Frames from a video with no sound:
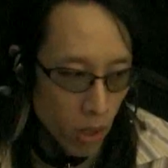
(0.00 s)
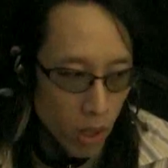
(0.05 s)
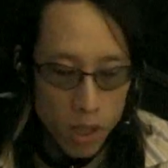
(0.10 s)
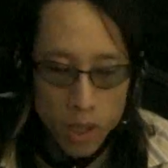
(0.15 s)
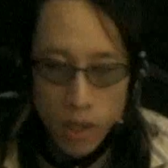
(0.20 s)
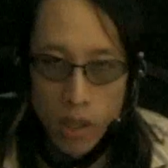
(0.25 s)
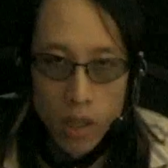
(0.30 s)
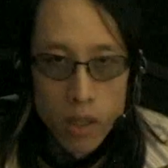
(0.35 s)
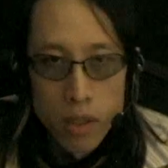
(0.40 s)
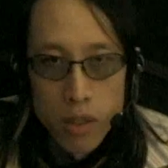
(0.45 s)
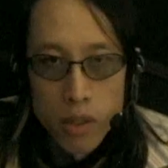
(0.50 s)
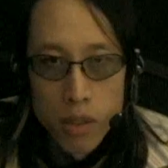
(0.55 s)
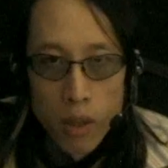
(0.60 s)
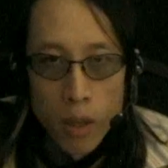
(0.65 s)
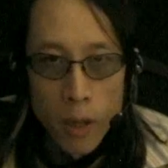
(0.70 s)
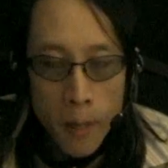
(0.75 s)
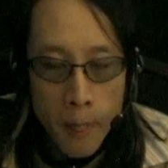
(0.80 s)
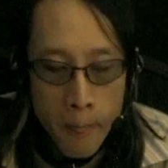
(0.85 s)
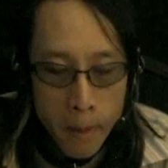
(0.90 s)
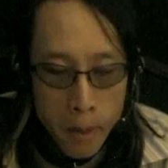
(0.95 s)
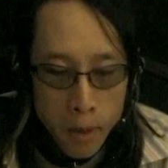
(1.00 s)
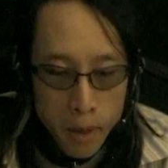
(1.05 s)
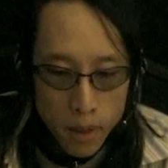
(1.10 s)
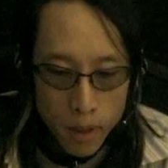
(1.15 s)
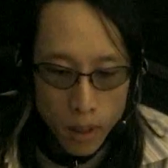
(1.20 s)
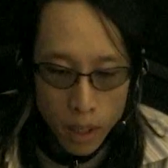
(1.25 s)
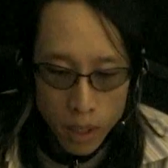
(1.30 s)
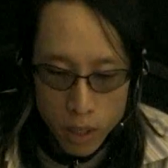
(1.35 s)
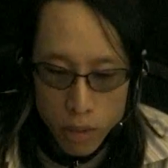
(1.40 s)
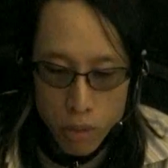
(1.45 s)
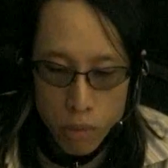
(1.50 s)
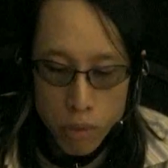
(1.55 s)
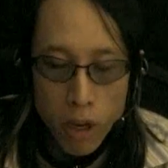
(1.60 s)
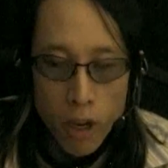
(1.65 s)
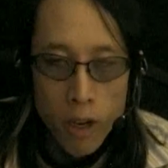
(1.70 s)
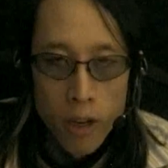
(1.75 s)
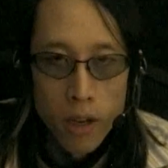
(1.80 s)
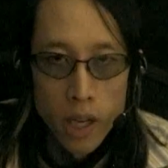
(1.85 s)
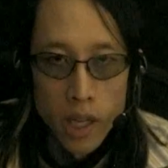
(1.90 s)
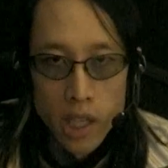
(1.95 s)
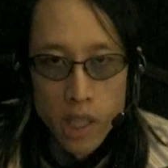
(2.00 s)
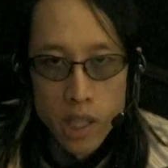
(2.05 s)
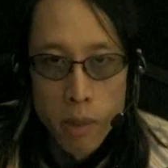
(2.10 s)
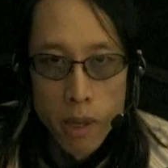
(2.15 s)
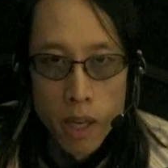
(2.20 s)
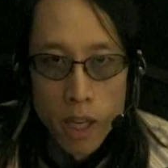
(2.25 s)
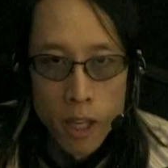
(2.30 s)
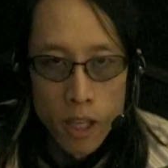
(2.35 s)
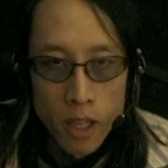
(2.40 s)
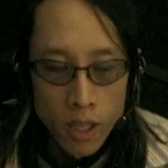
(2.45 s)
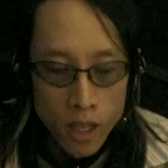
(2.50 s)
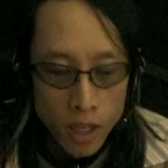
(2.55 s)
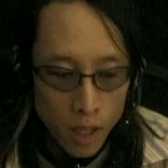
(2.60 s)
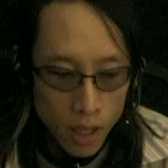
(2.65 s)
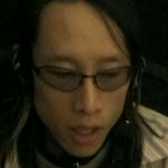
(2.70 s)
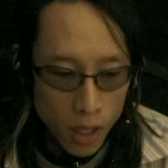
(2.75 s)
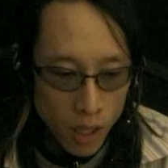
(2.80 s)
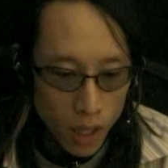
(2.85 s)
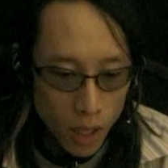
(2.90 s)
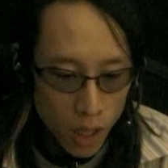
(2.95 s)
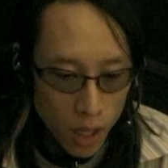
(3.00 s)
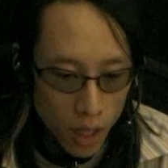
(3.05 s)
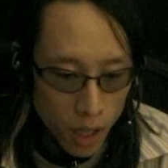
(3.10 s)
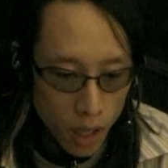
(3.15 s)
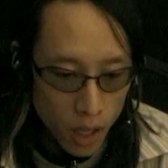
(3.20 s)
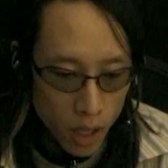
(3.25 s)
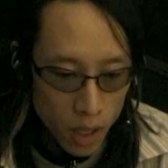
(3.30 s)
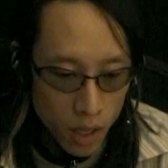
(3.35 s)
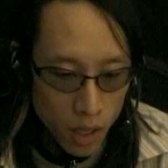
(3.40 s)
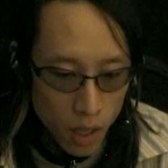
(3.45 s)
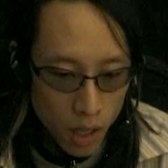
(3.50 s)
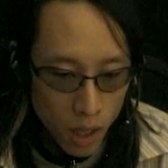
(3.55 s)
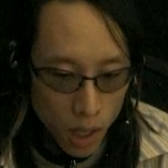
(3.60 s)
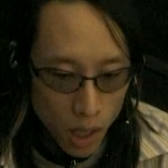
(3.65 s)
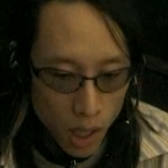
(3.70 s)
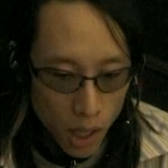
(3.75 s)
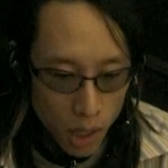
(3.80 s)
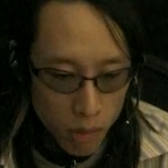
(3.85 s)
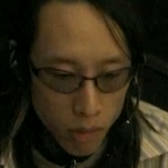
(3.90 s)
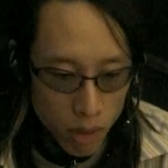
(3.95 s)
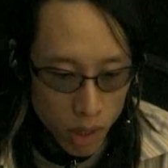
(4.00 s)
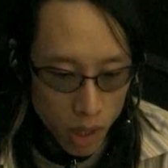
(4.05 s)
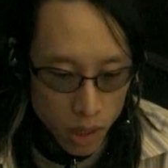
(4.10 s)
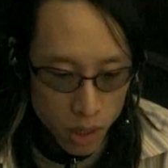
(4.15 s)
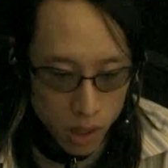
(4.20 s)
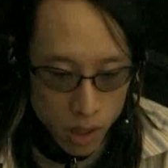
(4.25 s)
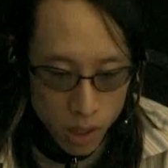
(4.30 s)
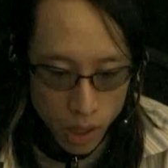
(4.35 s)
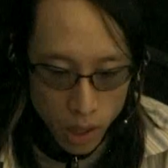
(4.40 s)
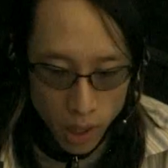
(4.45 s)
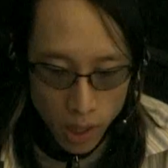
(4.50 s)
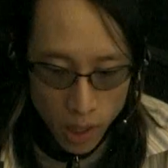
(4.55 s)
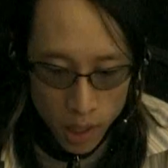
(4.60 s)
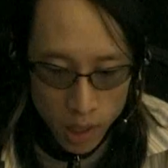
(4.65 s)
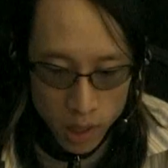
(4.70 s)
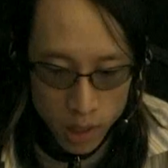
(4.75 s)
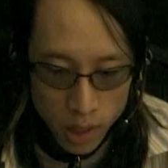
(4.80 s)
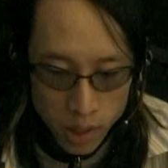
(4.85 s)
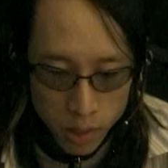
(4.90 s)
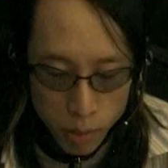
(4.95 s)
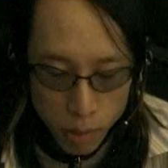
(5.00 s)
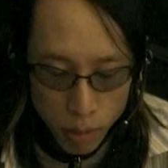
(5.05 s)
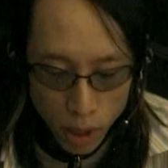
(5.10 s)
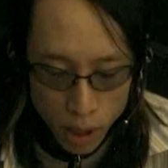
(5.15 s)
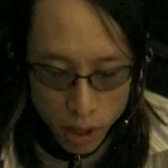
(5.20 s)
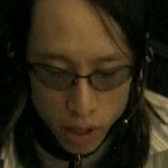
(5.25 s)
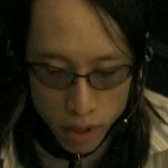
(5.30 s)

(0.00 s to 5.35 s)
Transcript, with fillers: you know, I, I just do it. I just draw. I just paint. And I would like to say that as a